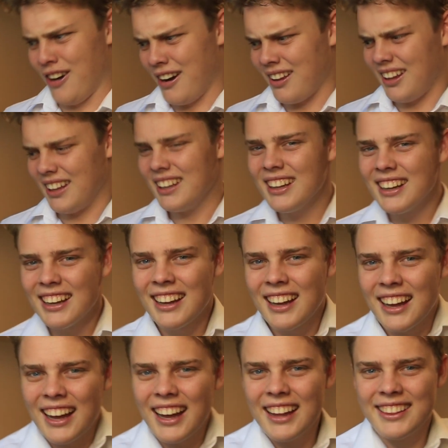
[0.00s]
Really?
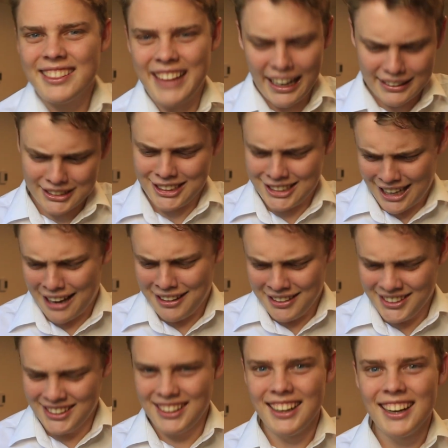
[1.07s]
That's a
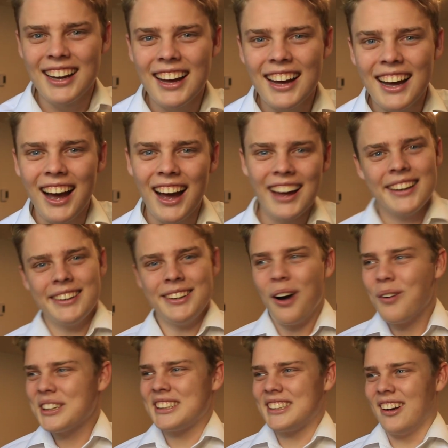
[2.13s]
talent?
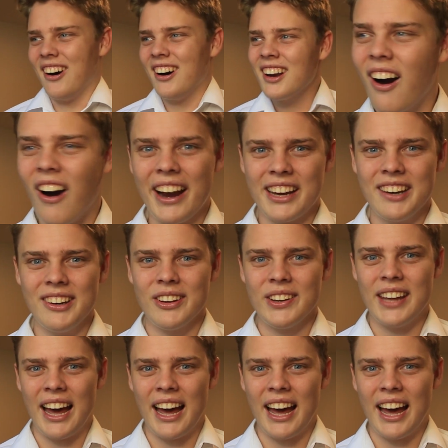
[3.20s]
No, it's not. I can do